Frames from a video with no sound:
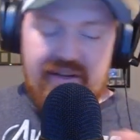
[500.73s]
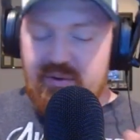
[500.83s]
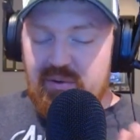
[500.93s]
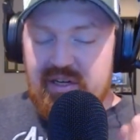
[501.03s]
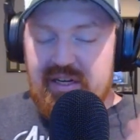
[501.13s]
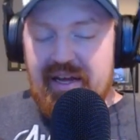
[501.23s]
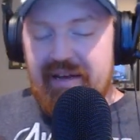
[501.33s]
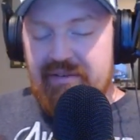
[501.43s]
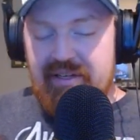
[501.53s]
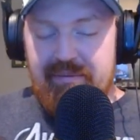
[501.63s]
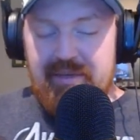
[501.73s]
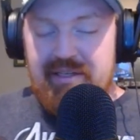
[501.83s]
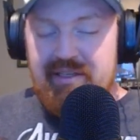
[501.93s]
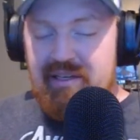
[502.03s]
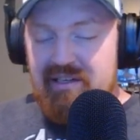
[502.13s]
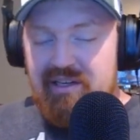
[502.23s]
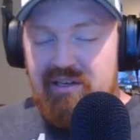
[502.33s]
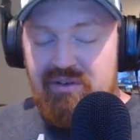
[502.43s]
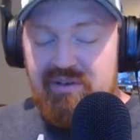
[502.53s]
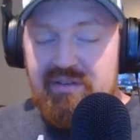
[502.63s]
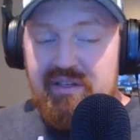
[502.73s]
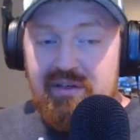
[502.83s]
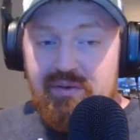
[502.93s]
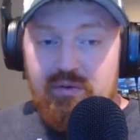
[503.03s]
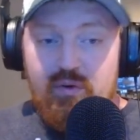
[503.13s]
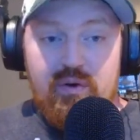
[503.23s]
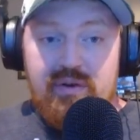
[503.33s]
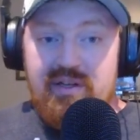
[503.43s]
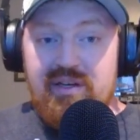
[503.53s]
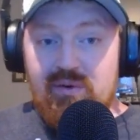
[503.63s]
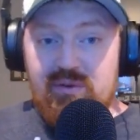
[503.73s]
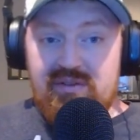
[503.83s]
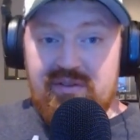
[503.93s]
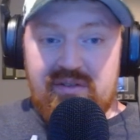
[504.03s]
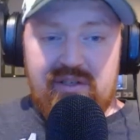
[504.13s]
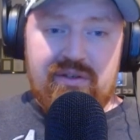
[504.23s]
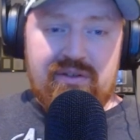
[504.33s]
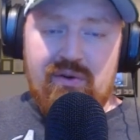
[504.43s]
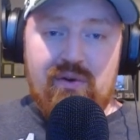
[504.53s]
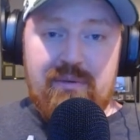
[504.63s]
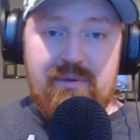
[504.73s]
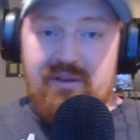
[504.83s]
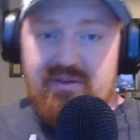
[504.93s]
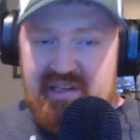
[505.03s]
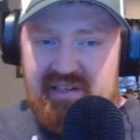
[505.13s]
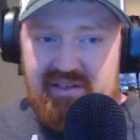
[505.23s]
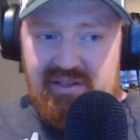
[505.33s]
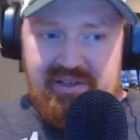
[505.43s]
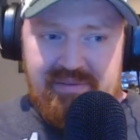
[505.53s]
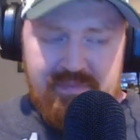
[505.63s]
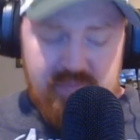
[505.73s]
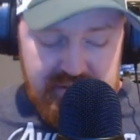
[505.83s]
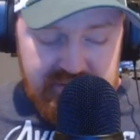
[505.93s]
you were going to have a gimme an Achilles heel for the Colts this year, it's going to be their secondary. It's